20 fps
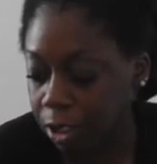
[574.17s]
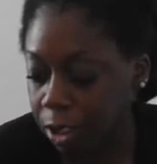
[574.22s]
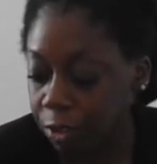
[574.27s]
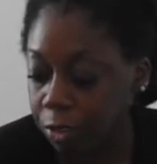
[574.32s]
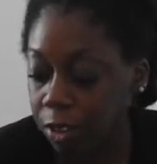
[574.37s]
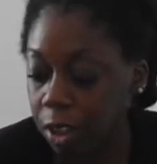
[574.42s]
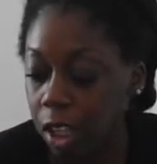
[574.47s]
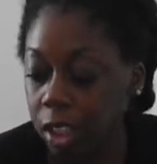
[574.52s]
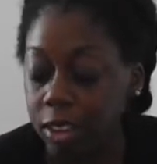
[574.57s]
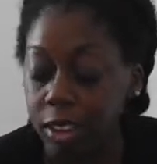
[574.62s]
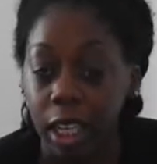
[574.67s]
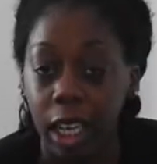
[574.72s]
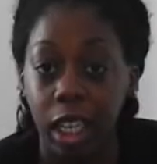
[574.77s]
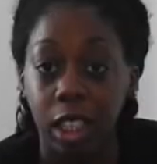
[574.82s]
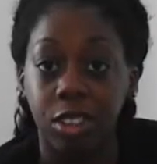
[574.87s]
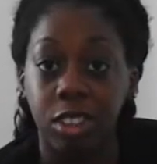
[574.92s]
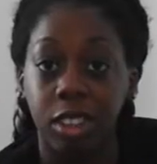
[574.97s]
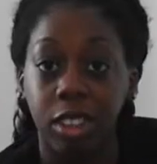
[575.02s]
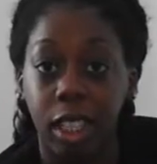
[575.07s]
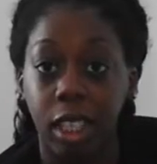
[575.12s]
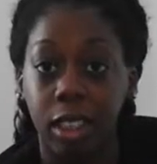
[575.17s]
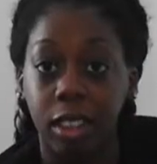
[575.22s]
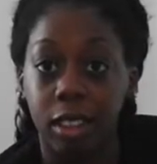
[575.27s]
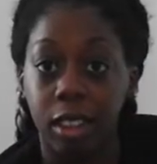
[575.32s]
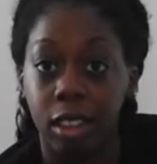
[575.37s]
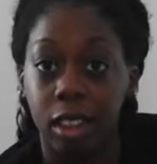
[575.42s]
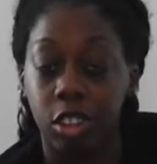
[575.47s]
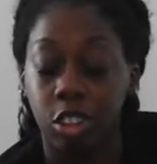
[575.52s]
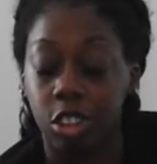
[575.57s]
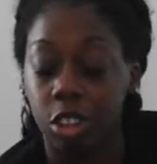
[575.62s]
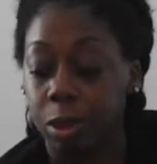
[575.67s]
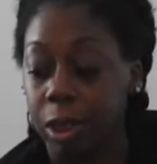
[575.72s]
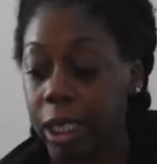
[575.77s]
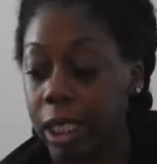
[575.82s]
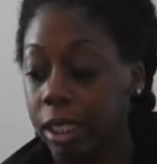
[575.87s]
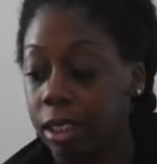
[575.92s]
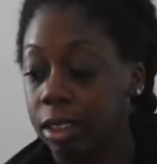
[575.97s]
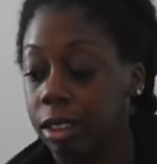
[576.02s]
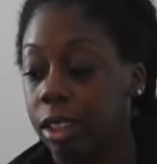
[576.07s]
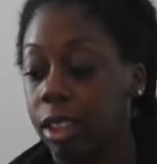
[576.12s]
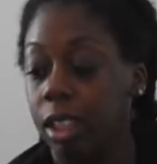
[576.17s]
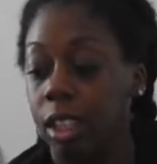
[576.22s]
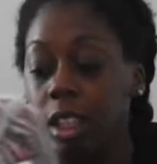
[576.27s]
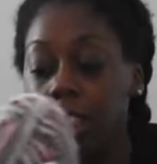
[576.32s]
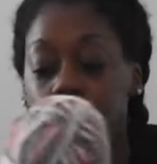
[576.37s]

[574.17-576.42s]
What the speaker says: the false advertising in Joann's.